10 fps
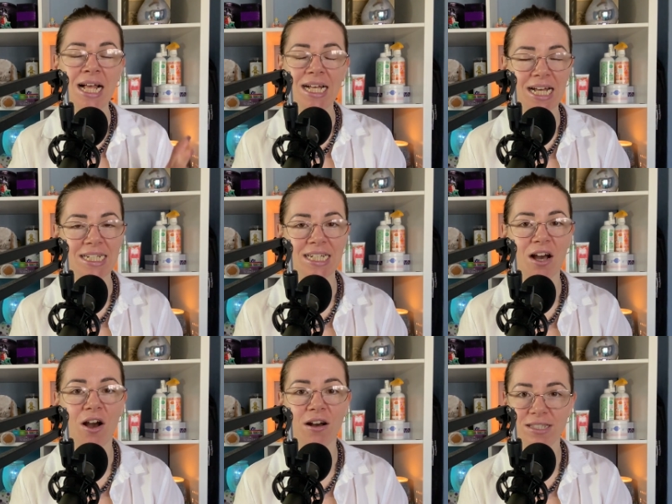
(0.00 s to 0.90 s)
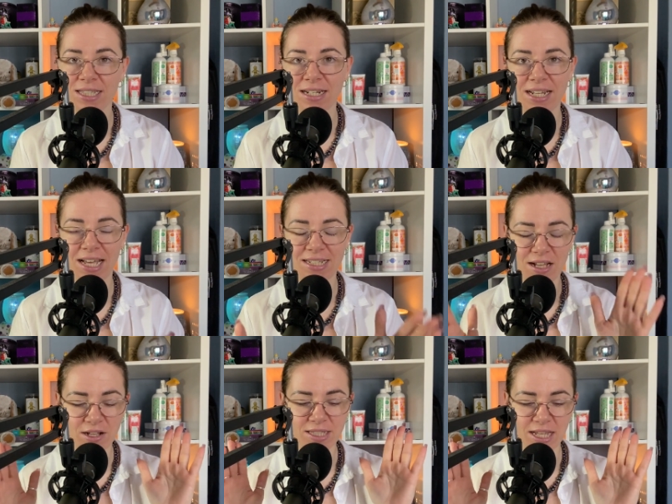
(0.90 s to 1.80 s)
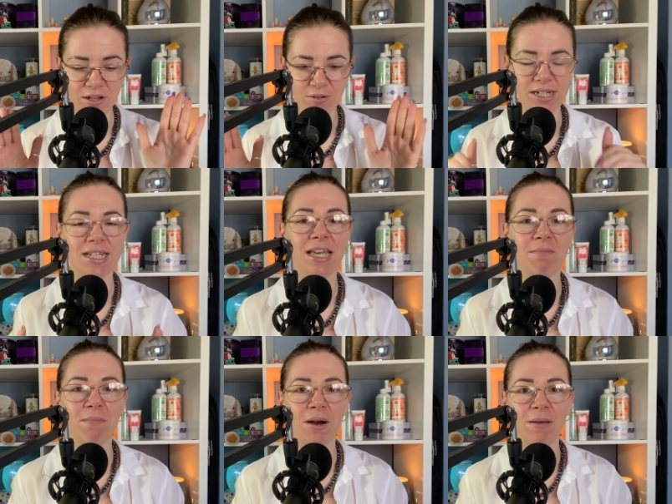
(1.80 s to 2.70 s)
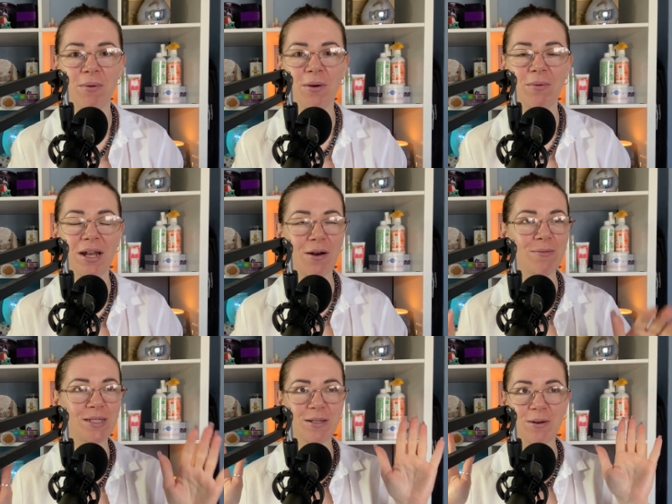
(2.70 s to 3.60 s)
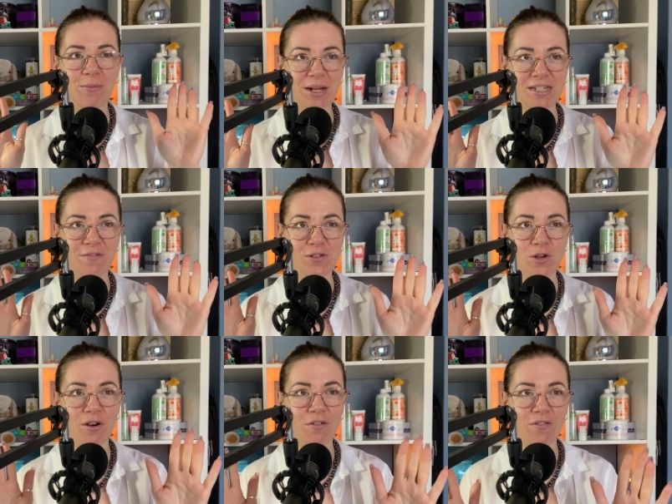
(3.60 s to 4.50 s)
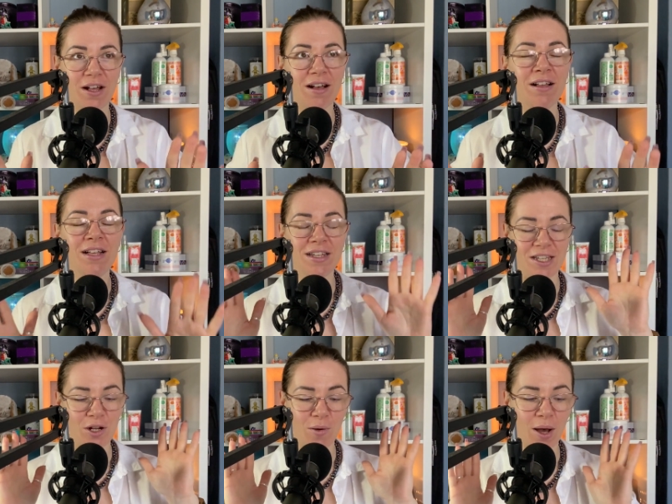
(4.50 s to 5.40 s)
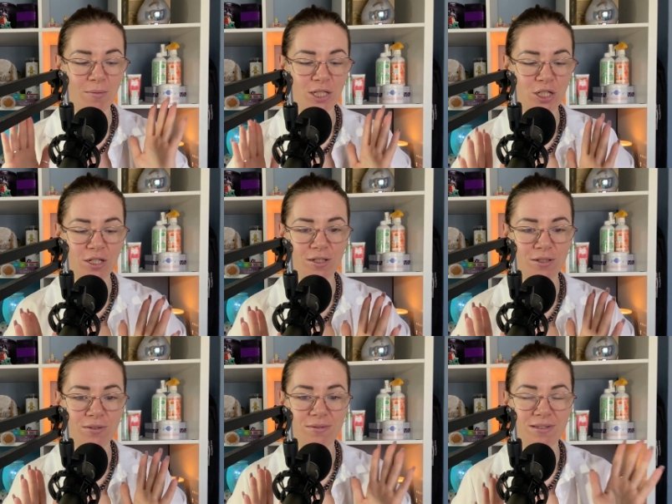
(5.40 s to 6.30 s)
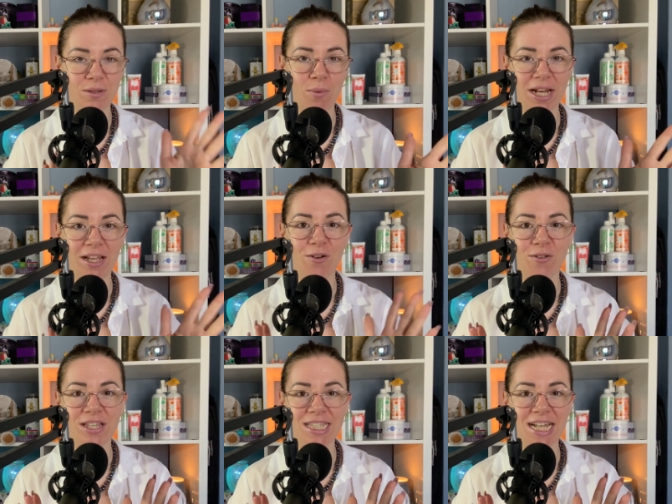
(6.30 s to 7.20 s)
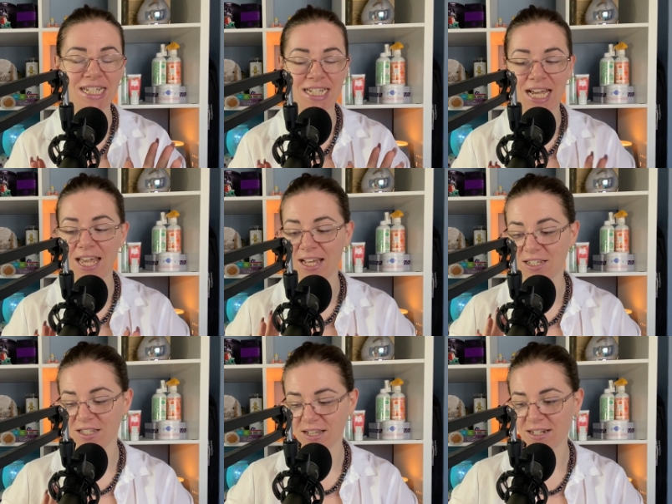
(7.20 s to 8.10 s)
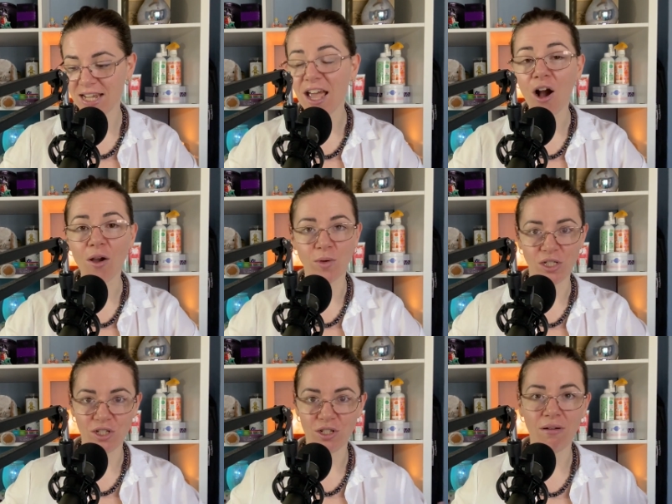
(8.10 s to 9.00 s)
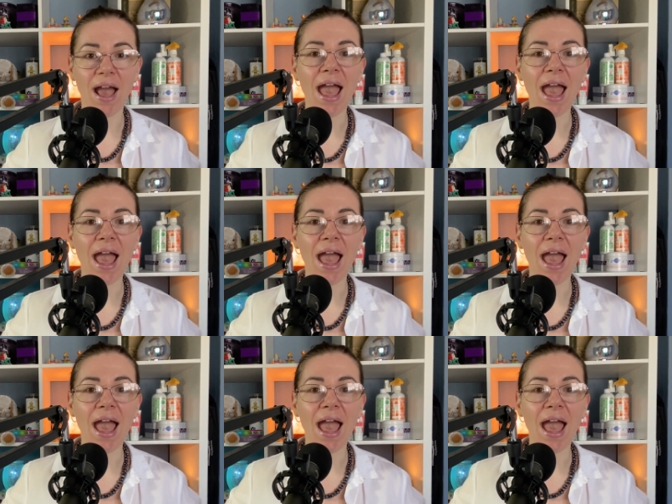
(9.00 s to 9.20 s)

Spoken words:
and Sundays are sacred in my book. When I was a wedding photographer, I would do the wedding on the Saturday, and Sunday I wouldn't do